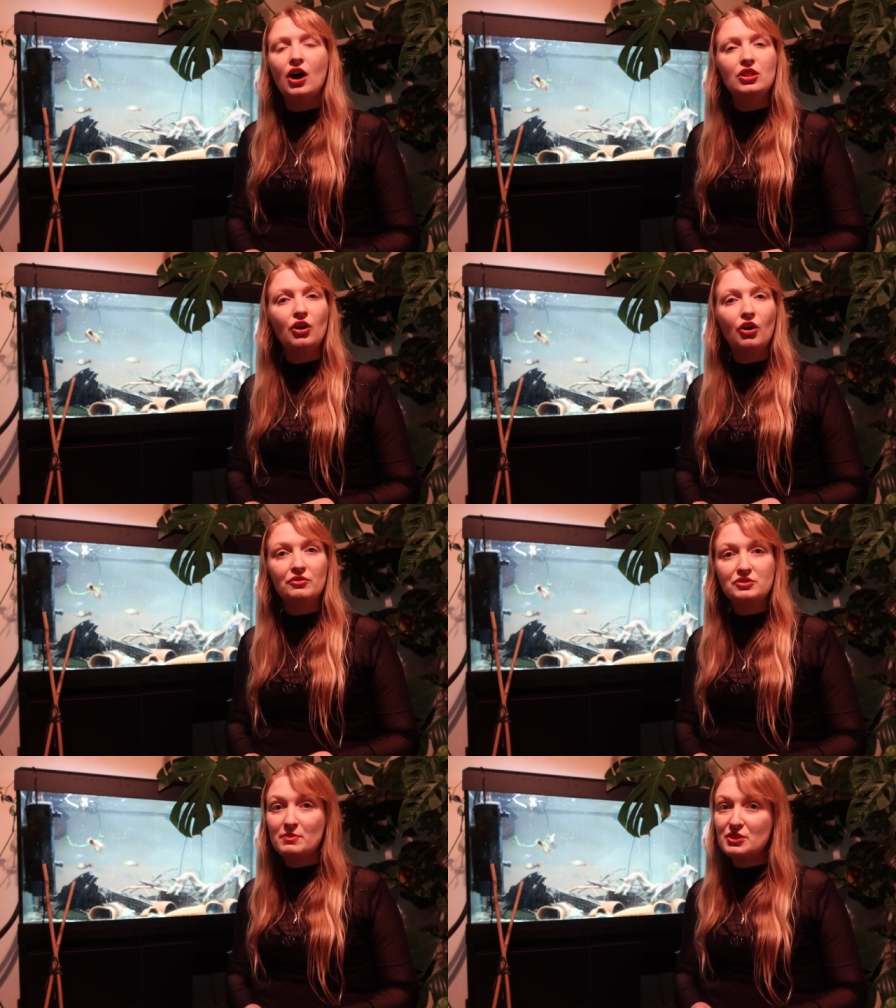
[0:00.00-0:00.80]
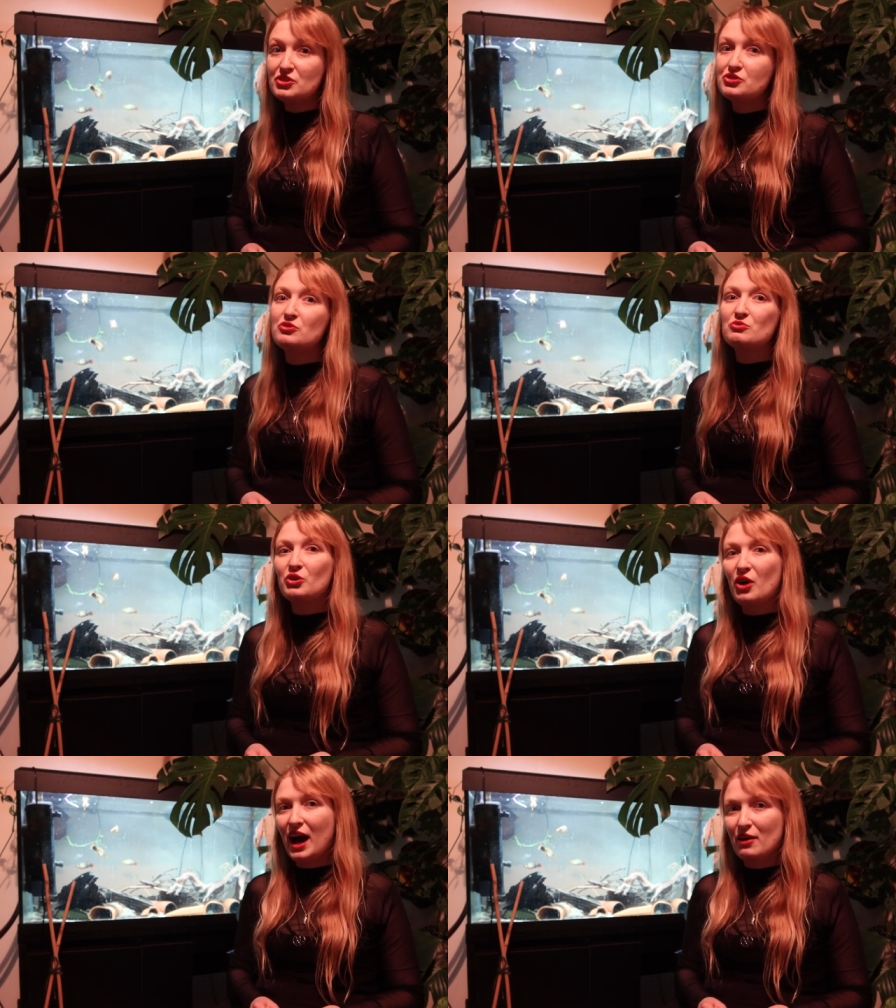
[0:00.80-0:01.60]
A lot of species do
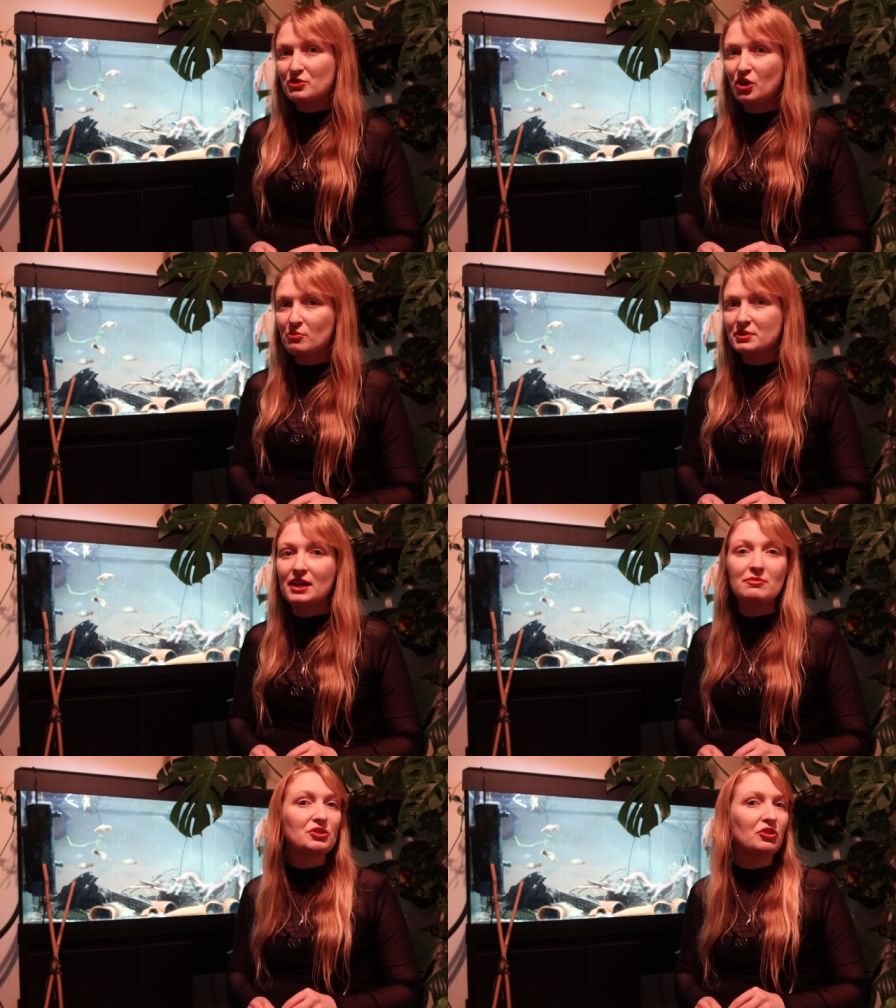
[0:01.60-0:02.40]
not have common names,